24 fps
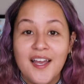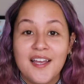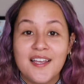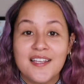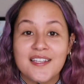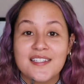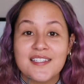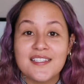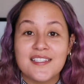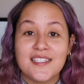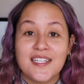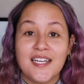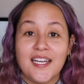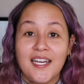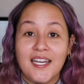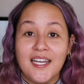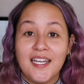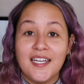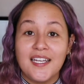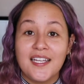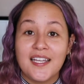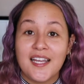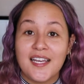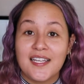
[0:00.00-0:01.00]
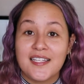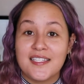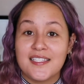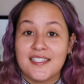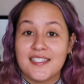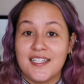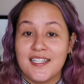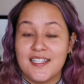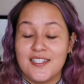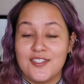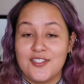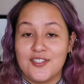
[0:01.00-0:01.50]
stain that
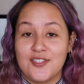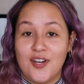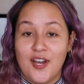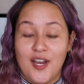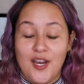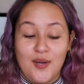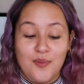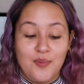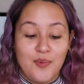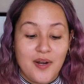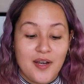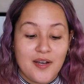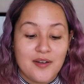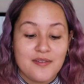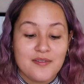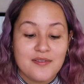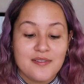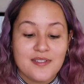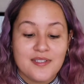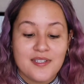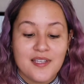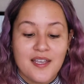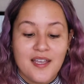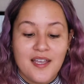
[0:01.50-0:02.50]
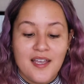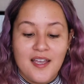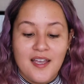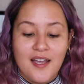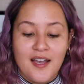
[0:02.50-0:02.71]
stains your eyebrows.